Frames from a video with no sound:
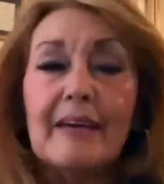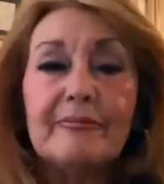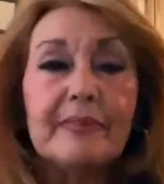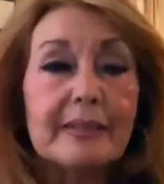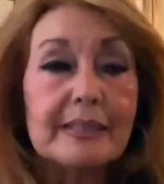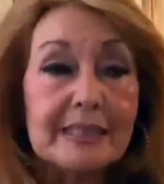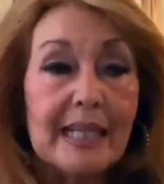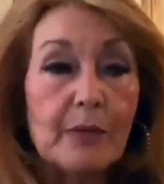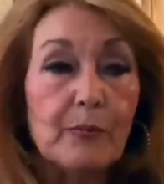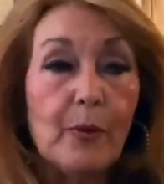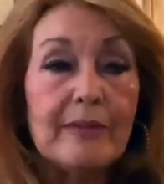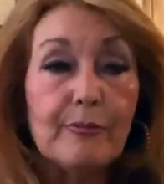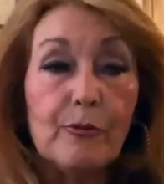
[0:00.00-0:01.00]
I feel the
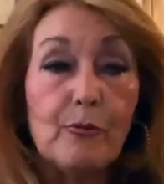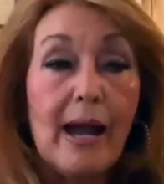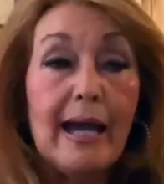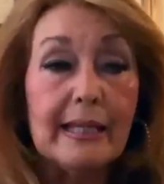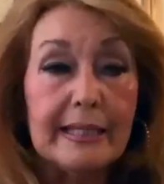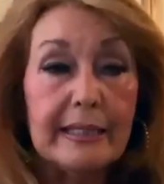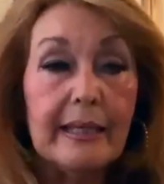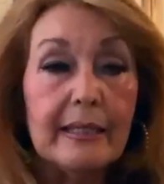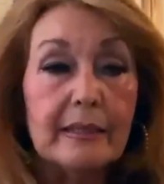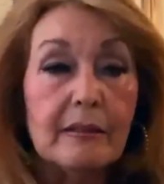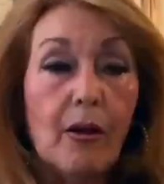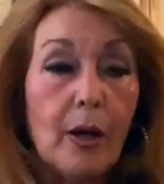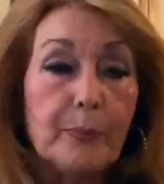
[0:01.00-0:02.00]
same way for Riley
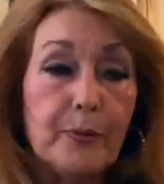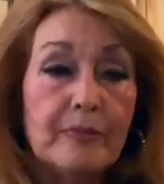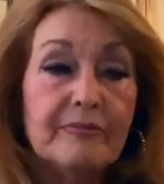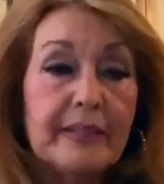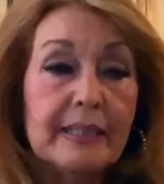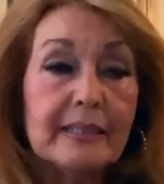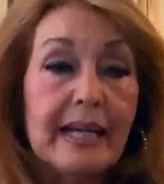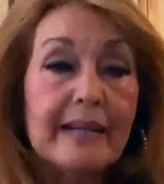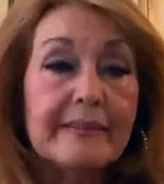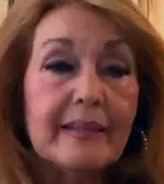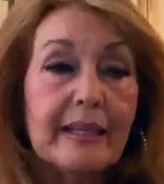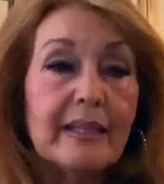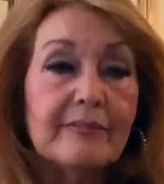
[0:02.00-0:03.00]
and Harper and Finley.
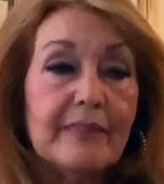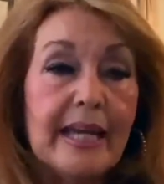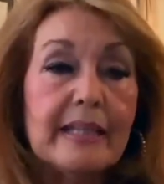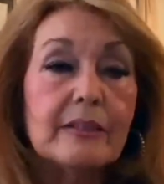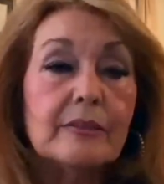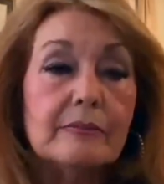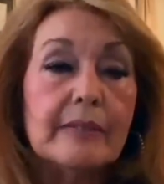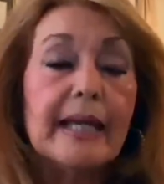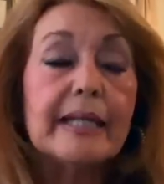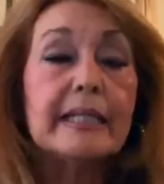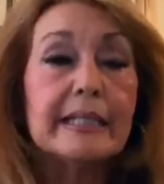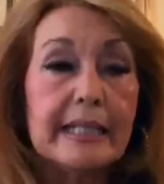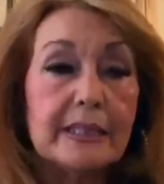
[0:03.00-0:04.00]
I think if they
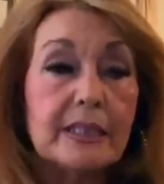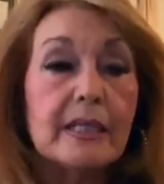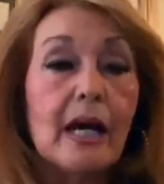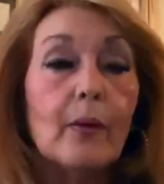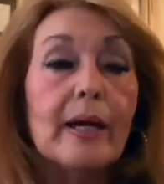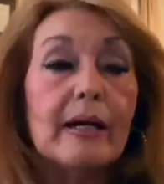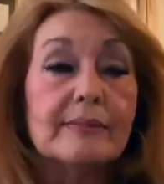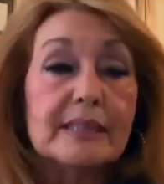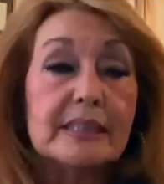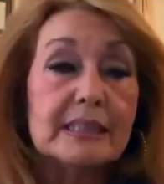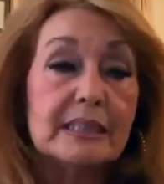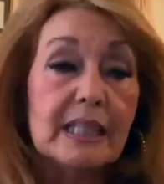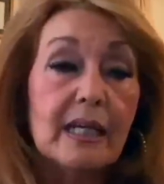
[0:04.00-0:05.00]
could get to know
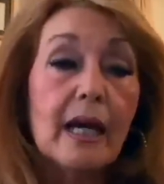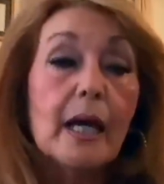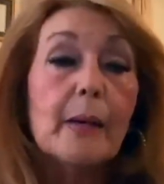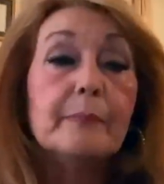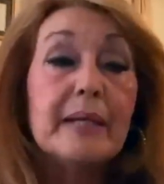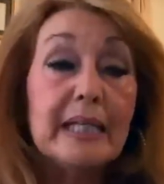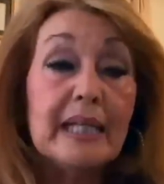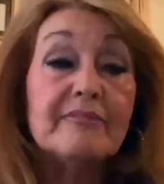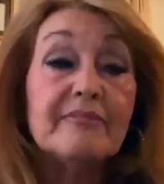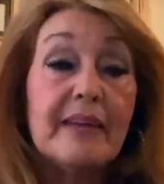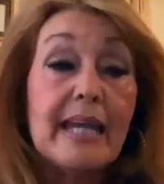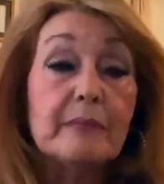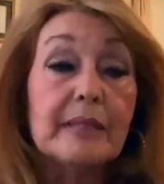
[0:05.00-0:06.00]
Elvis's immediate
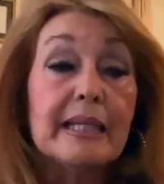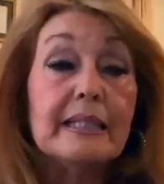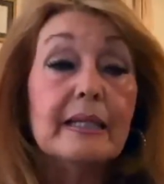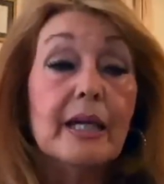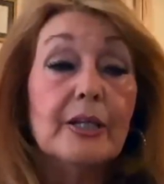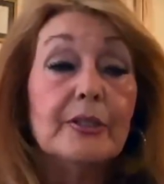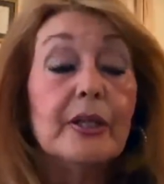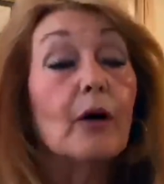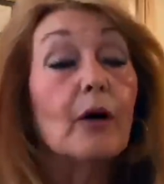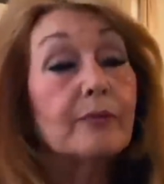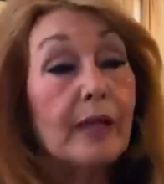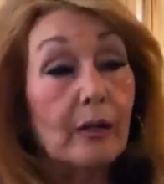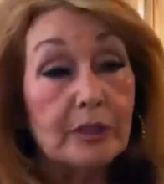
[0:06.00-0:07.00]
family, you
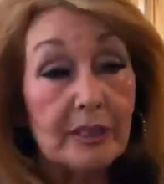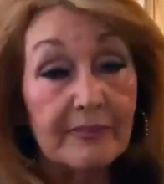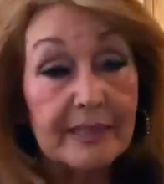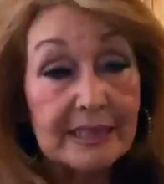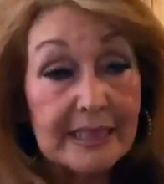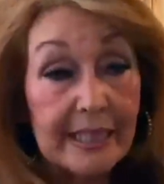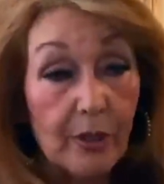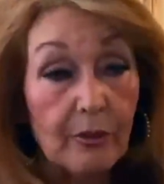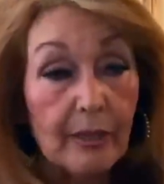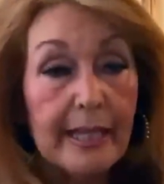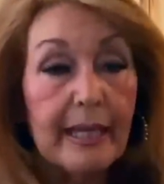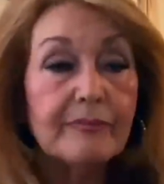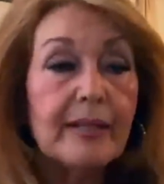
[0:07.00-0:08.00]
know, those of us that
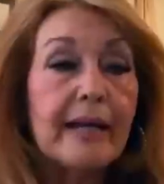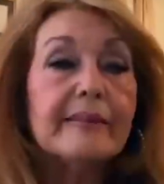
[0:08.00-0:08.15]
are left.